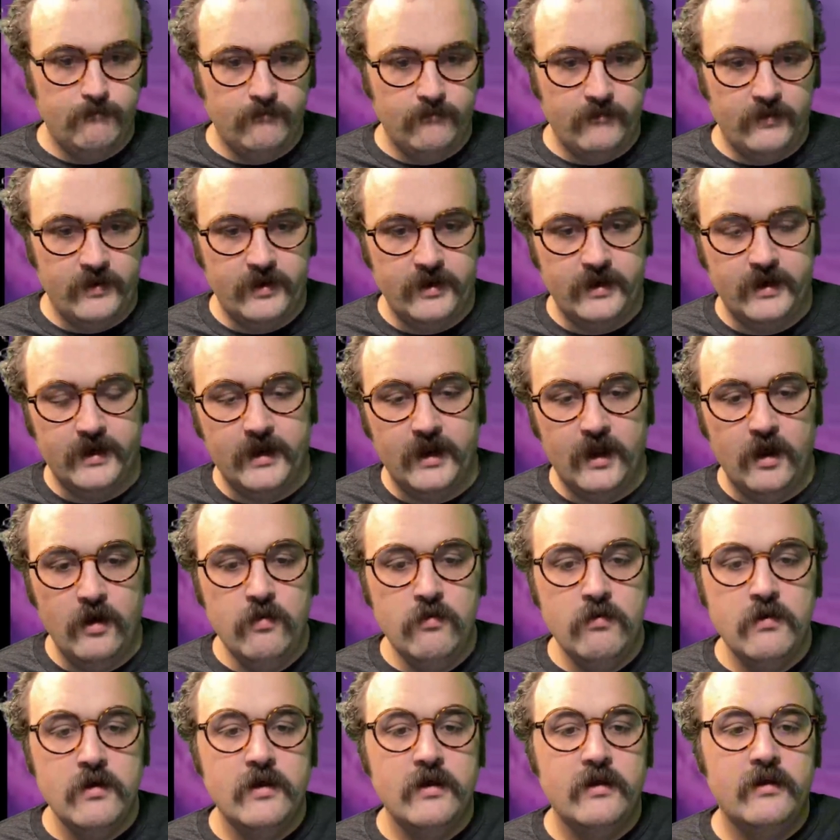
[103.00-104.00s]
There you go.
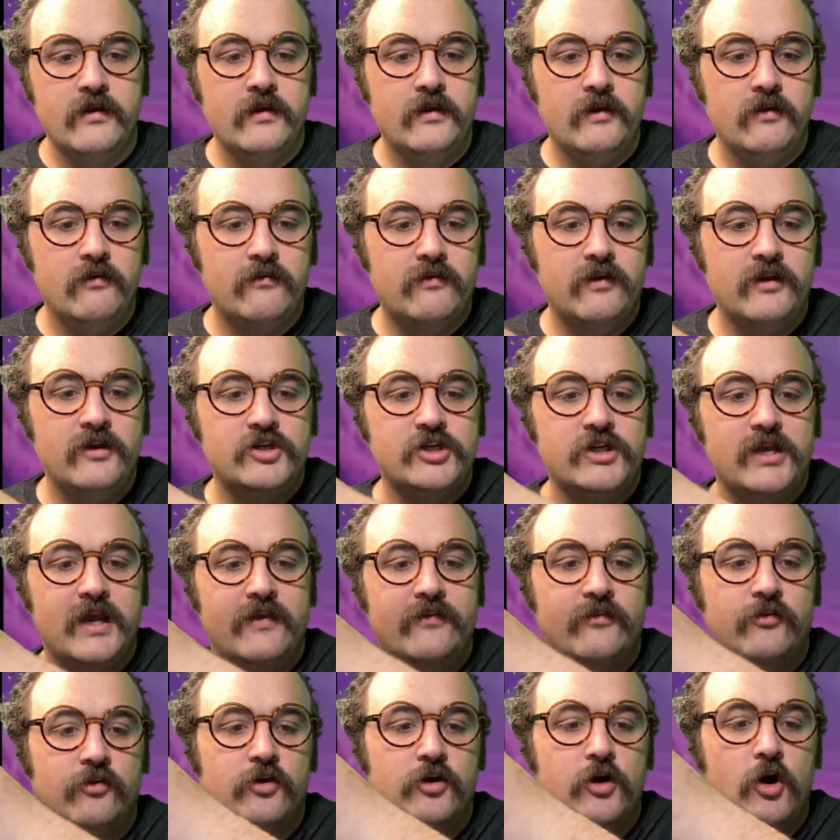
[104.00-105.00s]
You see she has
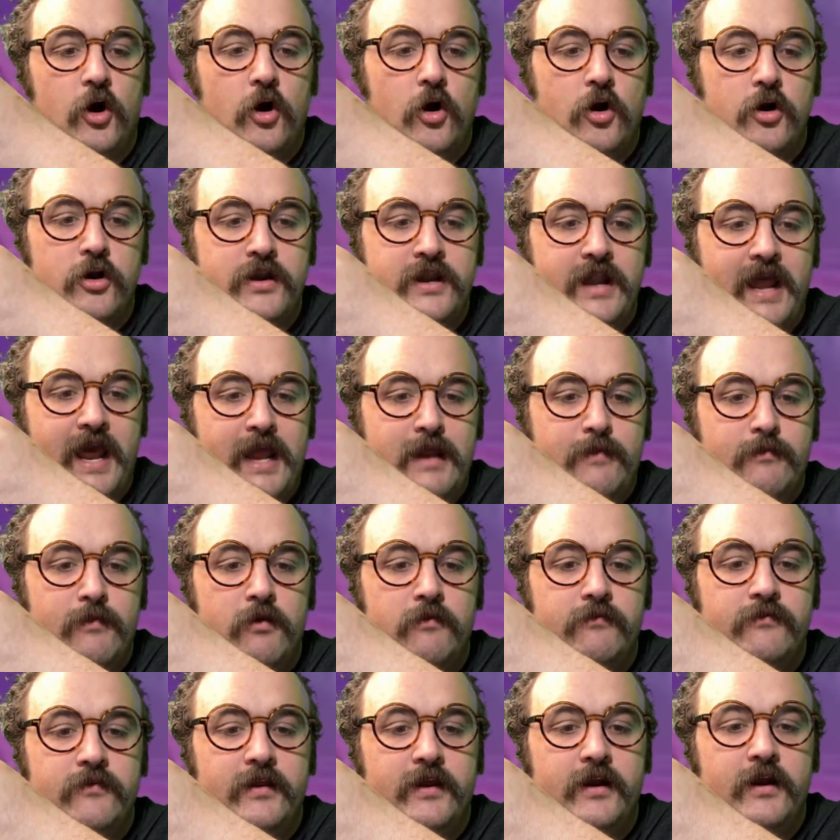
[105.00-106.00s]
her card name
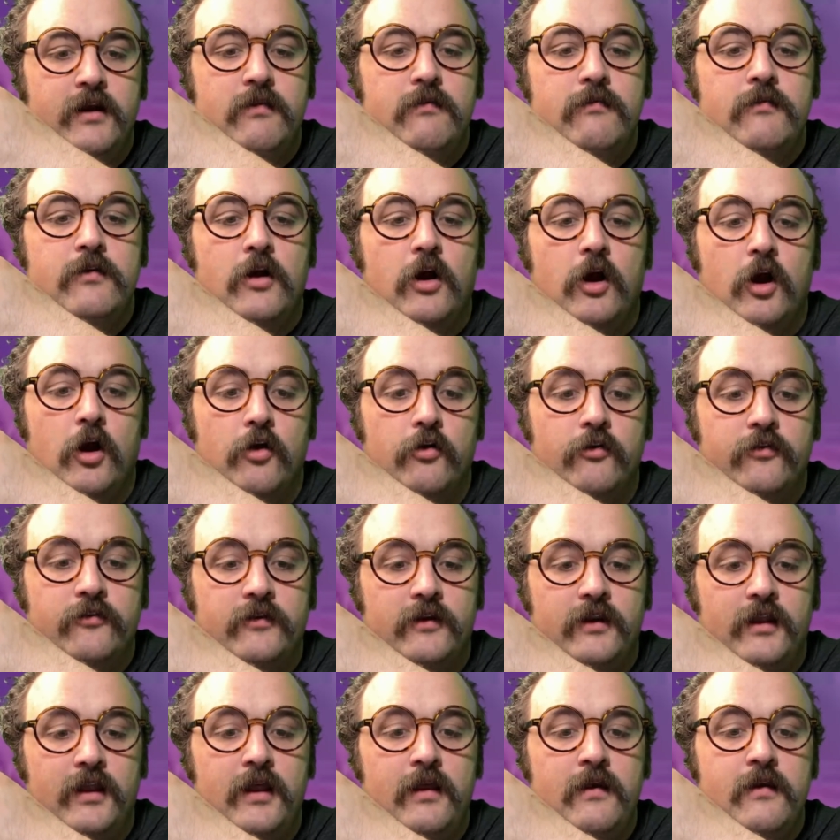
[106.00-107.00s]
over there,
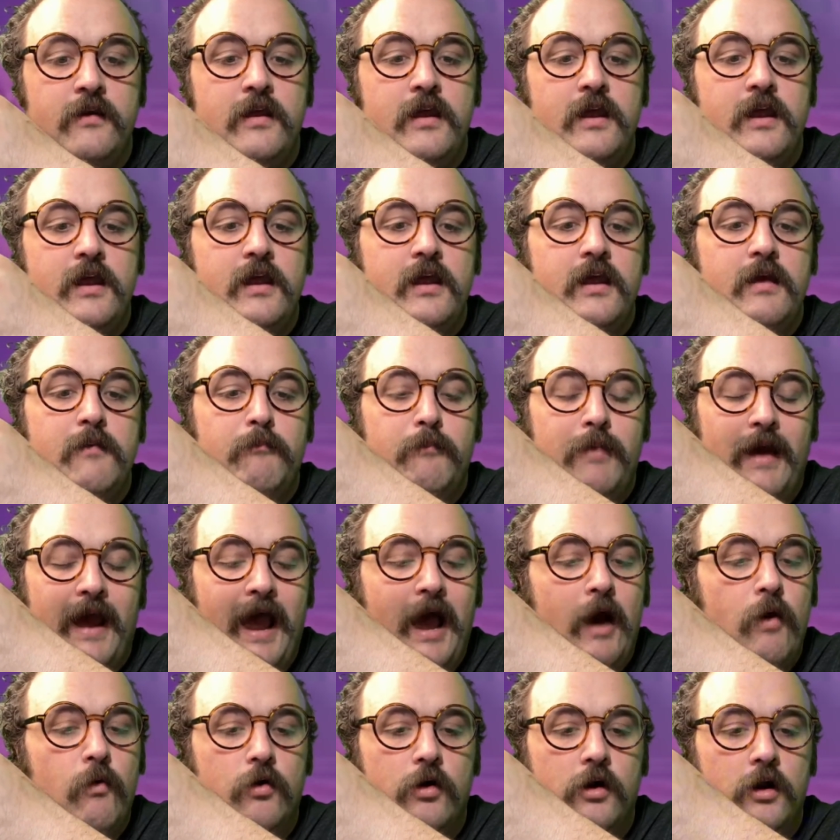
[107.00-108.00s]
Ursula,
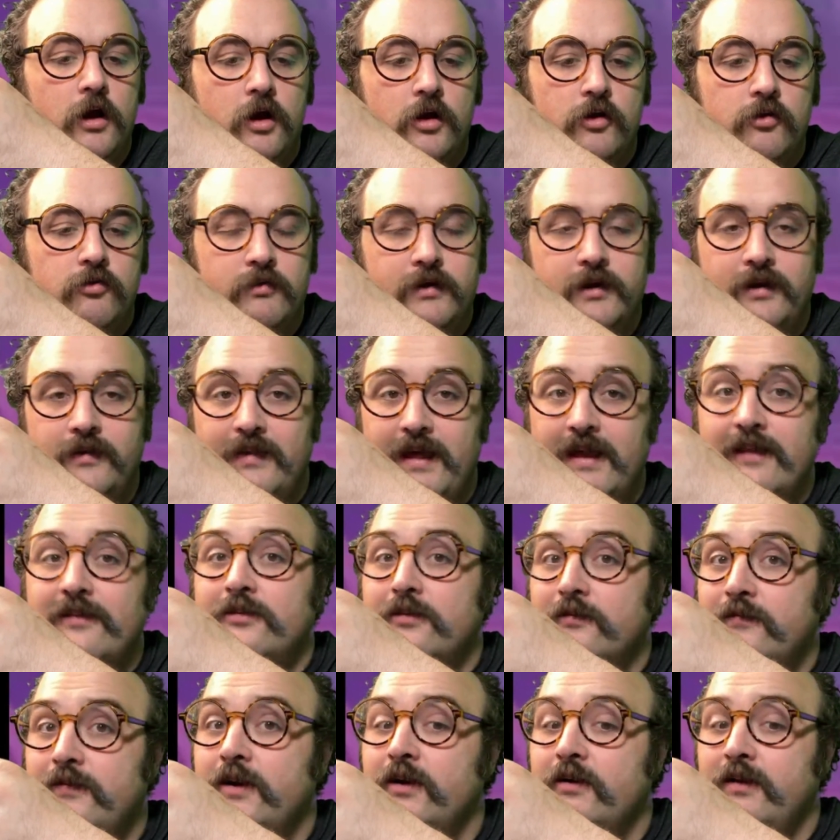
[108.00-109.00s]
Power Hungry. That's the
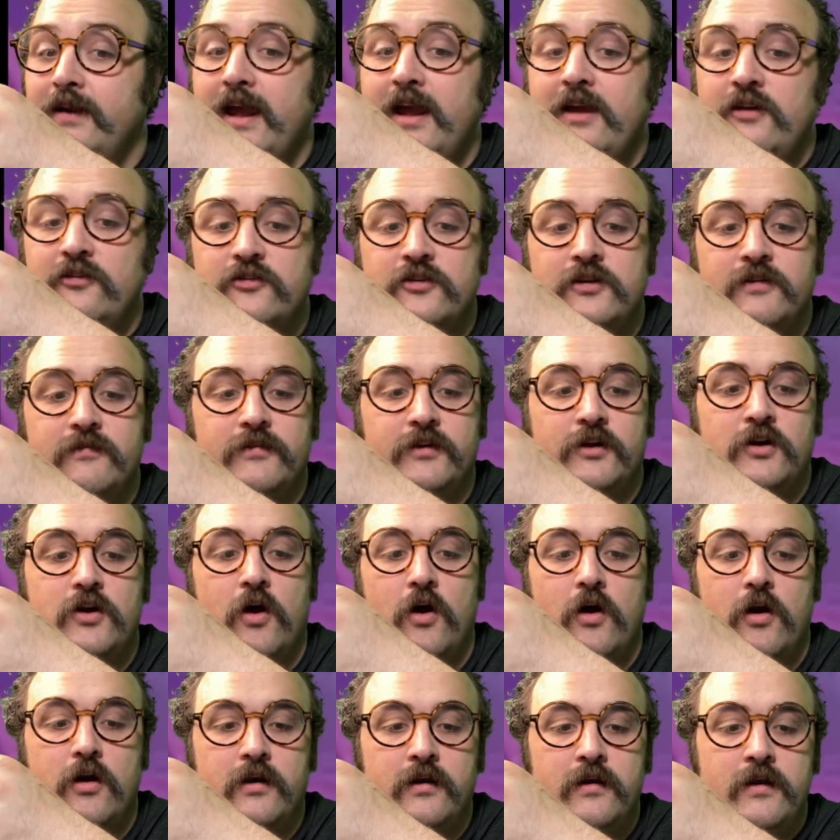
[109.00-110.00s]
variation of the
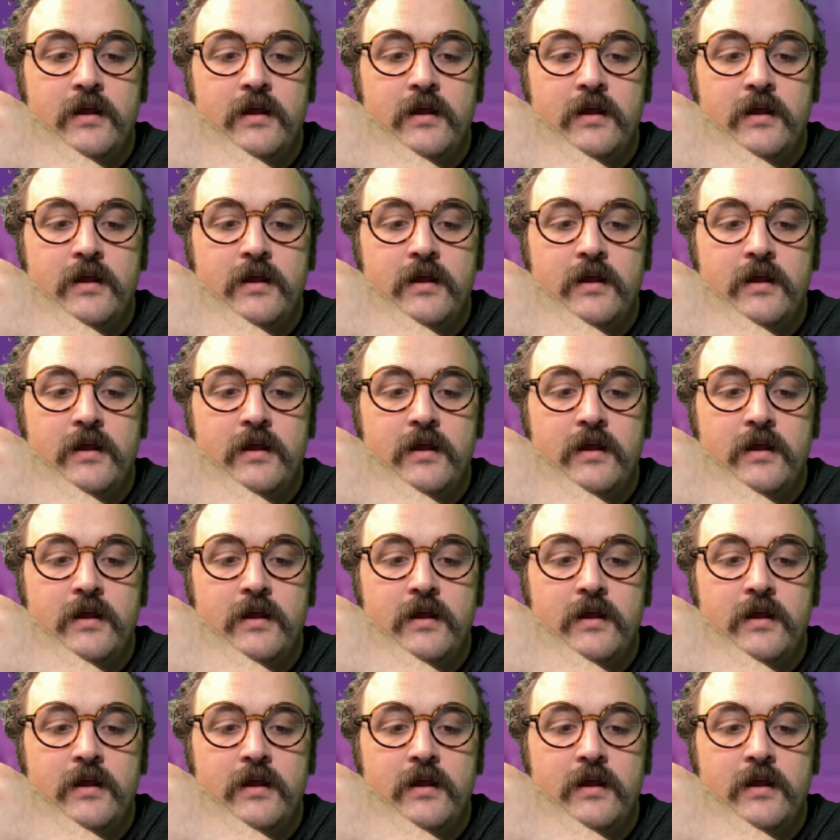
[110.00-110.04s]
card.